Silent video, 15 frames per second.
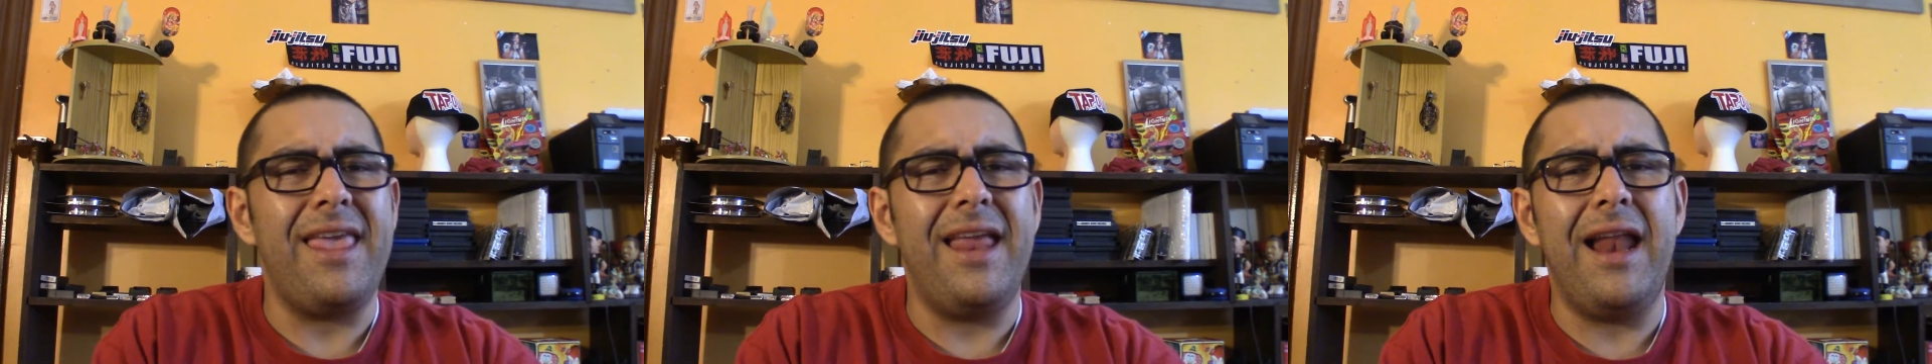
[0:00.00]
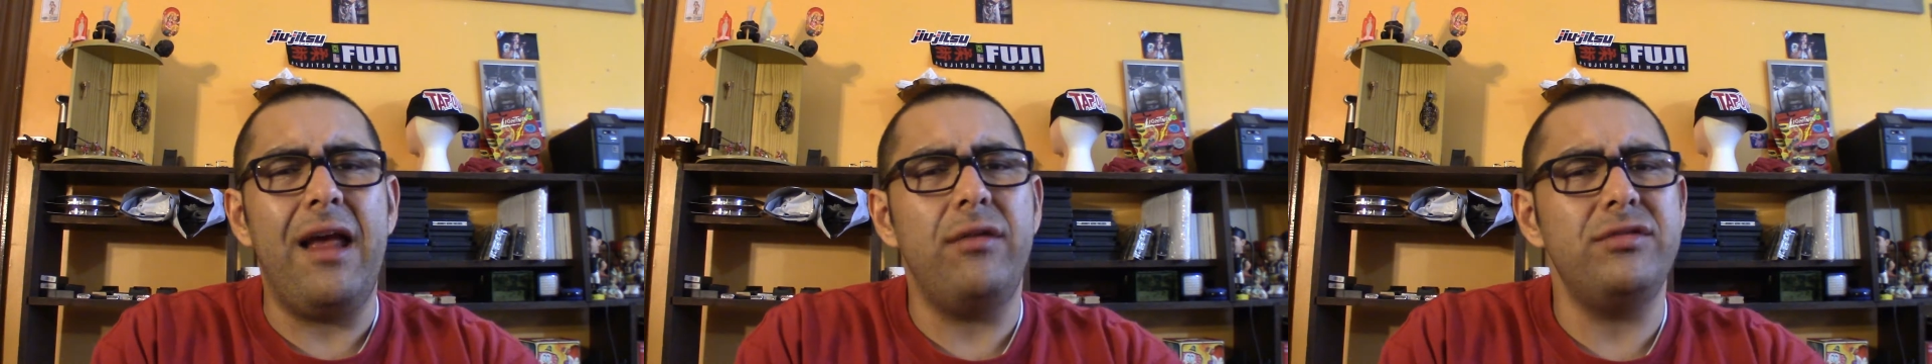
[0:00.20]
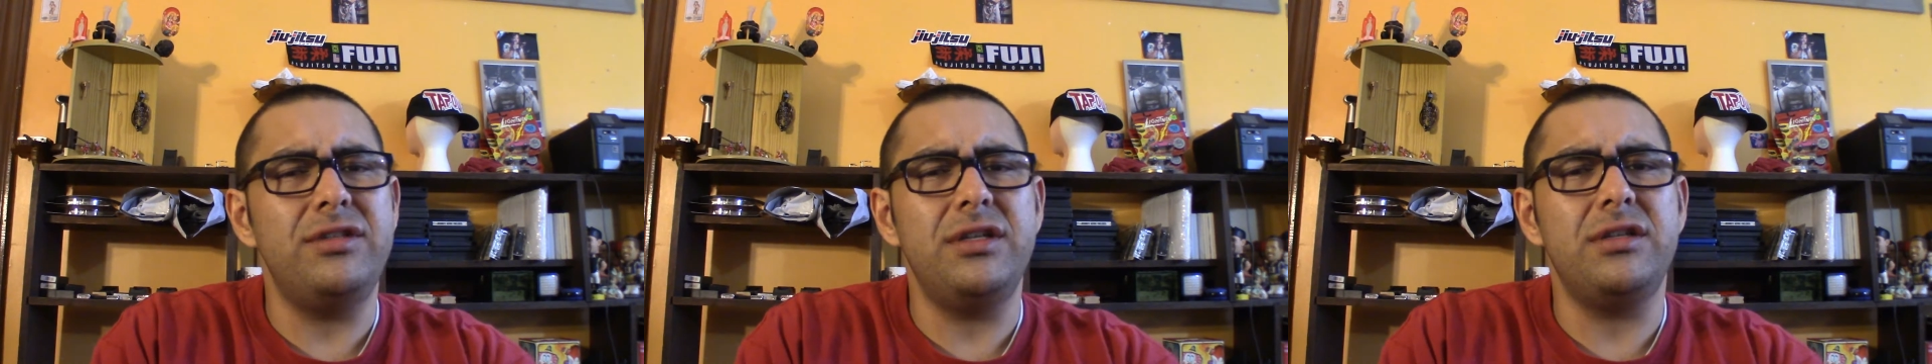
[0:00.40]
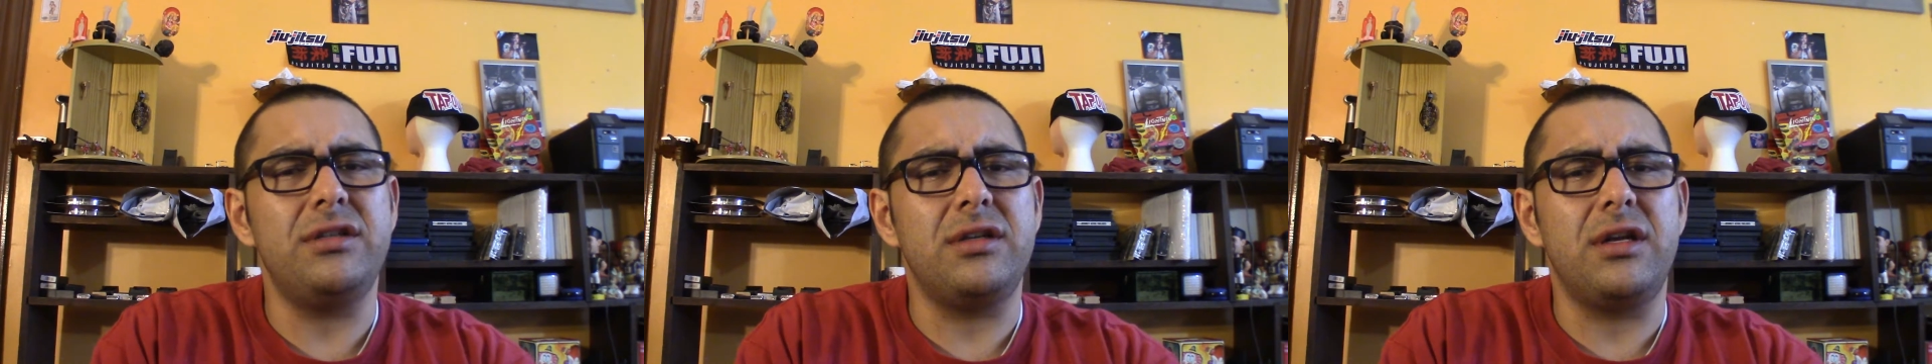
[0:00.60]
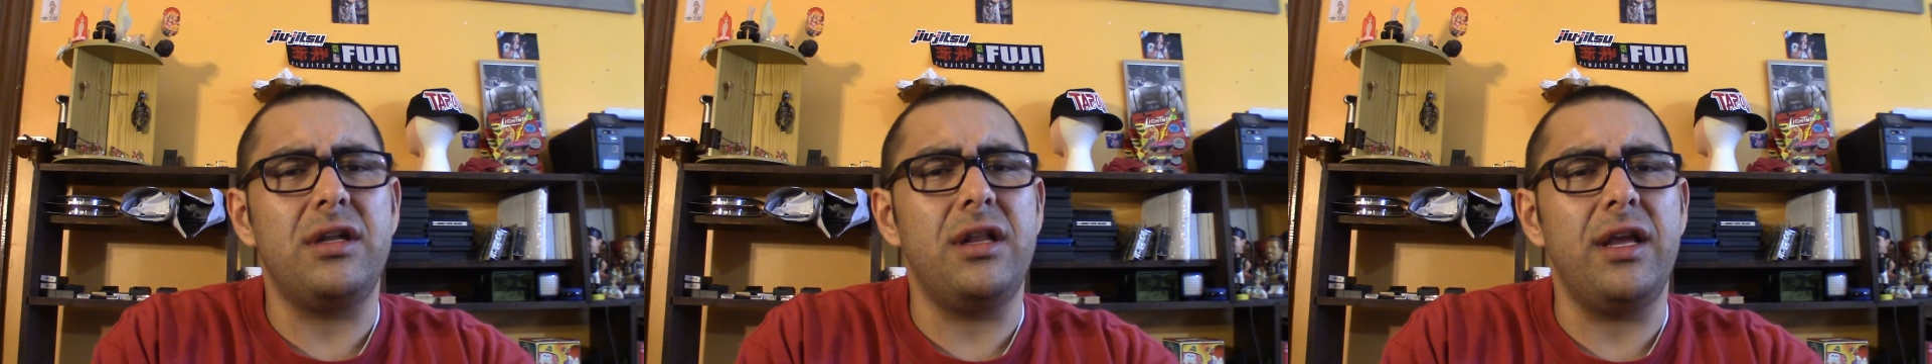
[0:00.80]
And I was
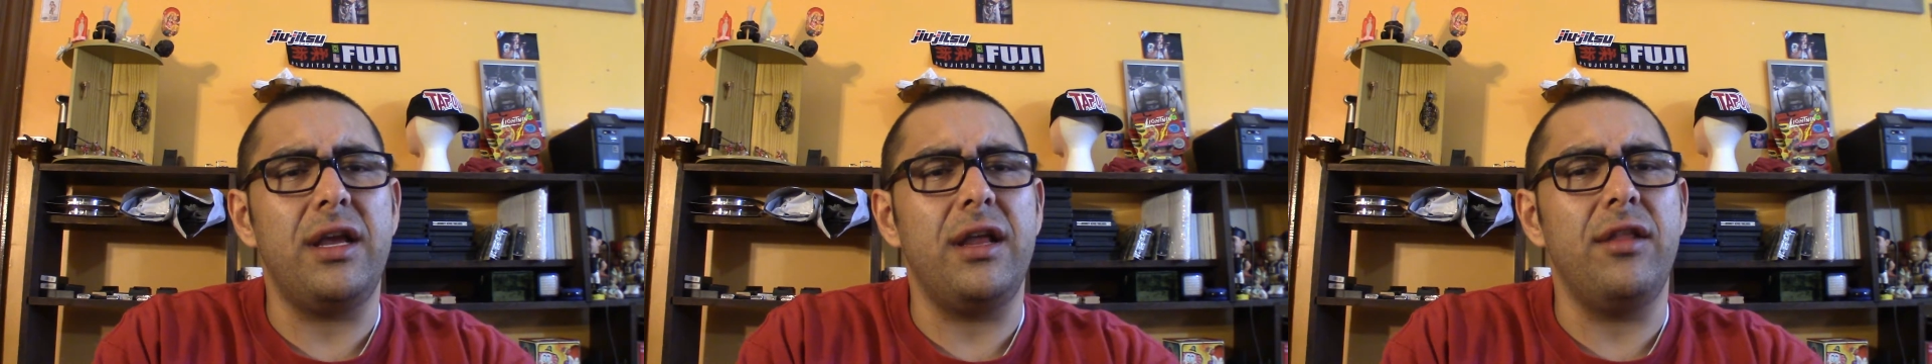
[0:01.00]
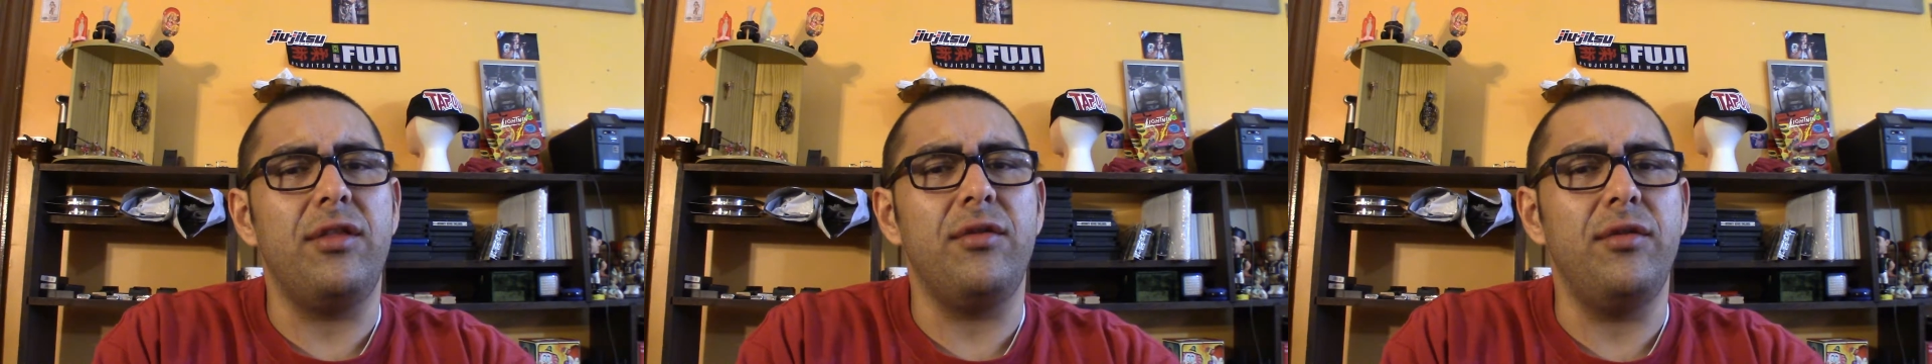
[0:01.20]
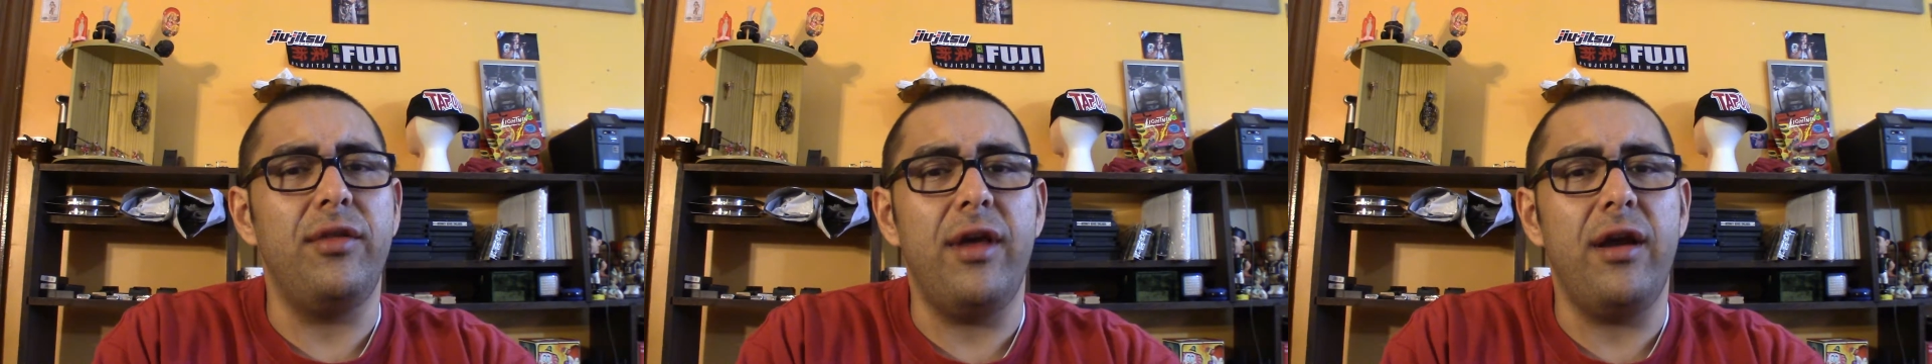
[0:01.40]
just clicking through